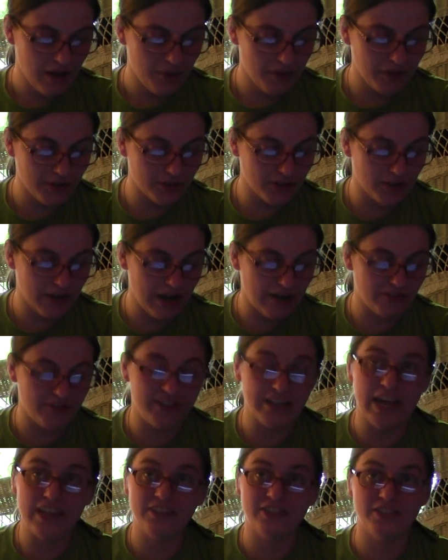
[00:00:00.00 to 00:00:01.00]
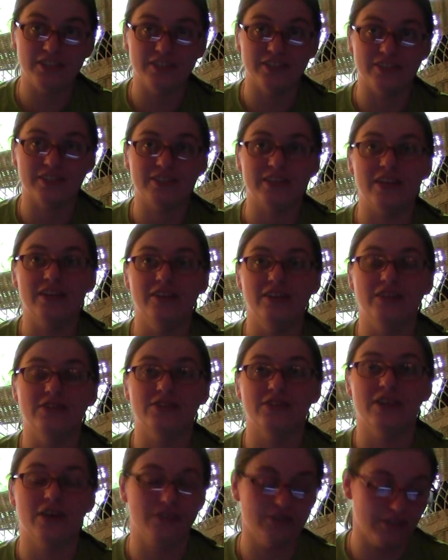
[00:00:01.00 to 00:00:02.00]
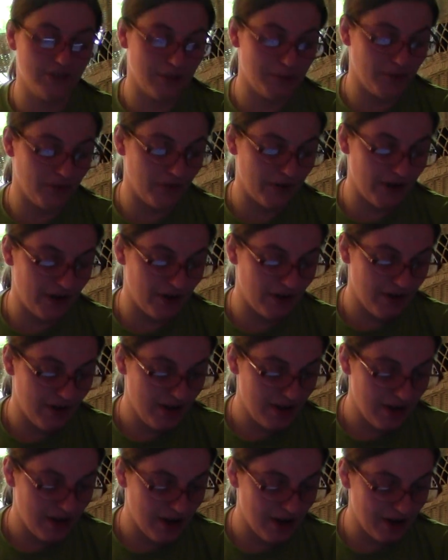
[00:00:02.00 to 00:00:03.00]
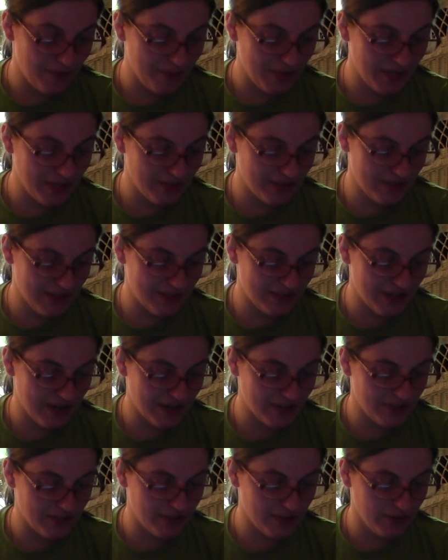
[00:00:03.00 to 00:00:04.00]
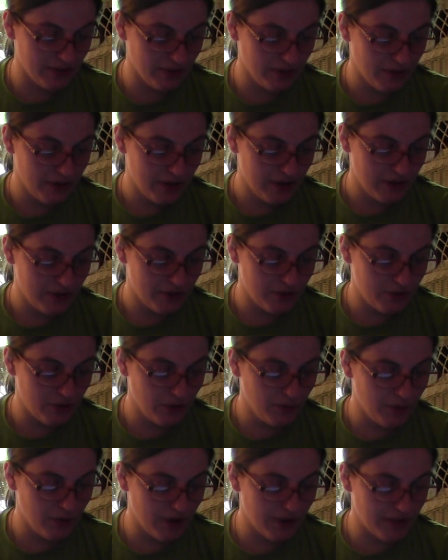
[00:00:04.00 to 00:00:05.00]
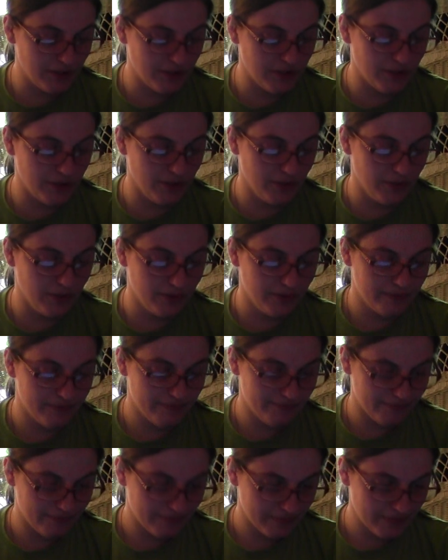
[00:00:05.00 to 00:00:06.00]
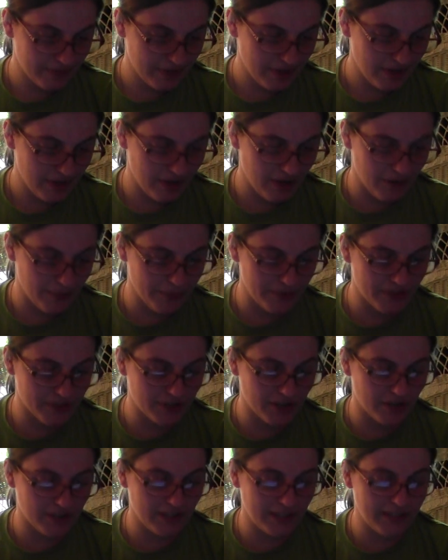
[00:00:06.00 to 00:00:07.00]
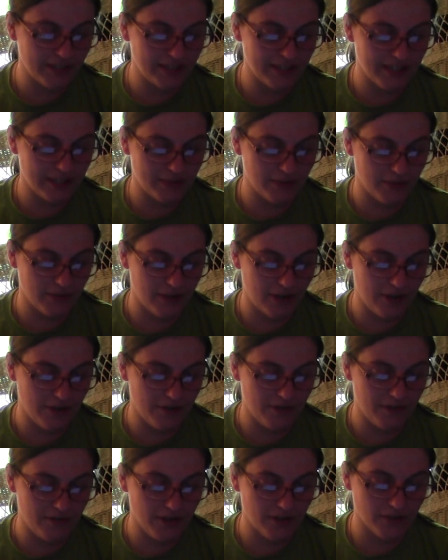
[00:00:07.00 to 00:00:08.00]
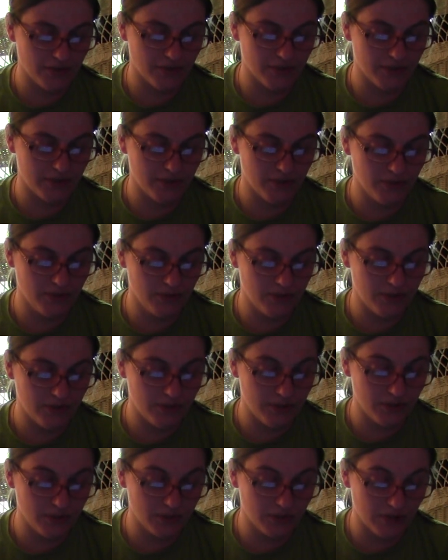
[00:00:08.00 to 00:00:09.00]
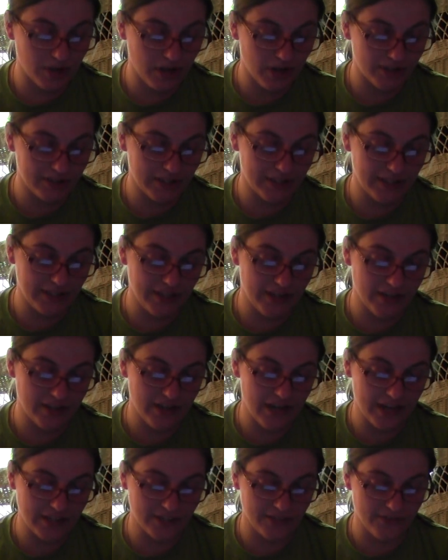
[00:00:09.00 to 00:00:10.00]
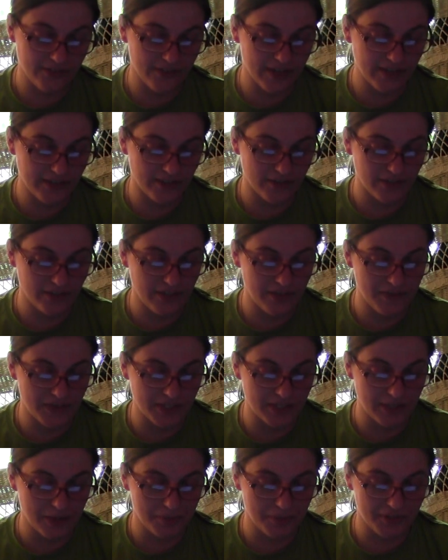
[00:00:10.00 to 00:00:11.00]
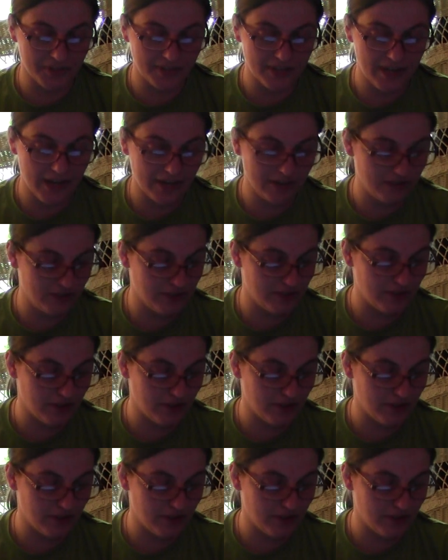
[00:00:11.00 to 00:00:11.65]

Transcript: We also have Tetsuya's skill. He's another double rare. He is a size 2, 2/1/2. When this card link attacks with another adventurer, choose the card that link attacks, and for that turn, give it double attack.